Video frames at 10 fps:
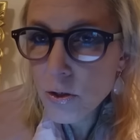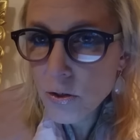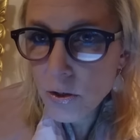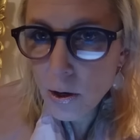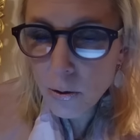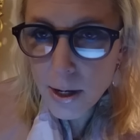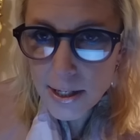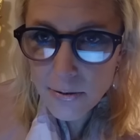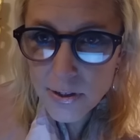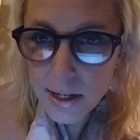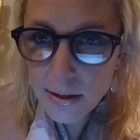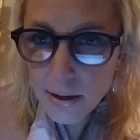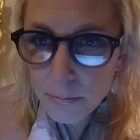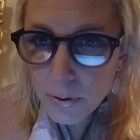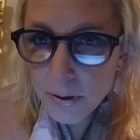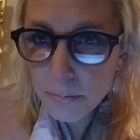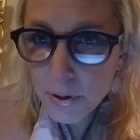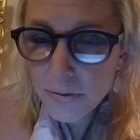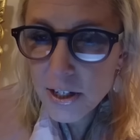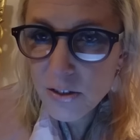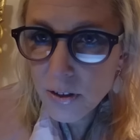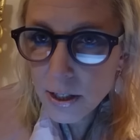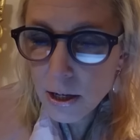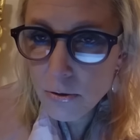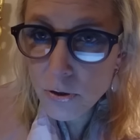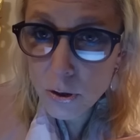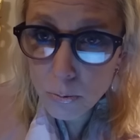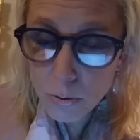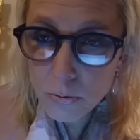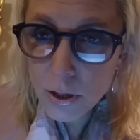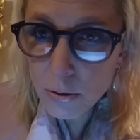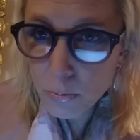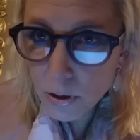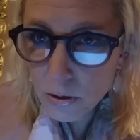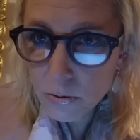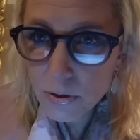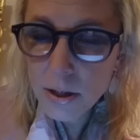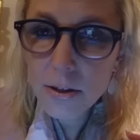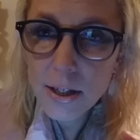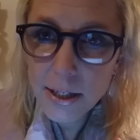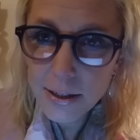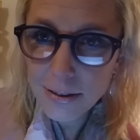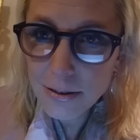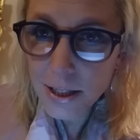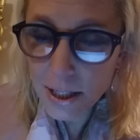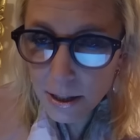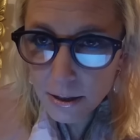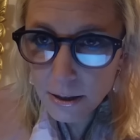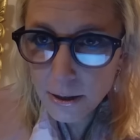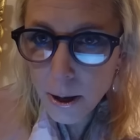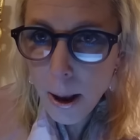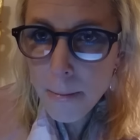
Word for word: So, as I've stated in previous videos, the wounded wound, the healed heal.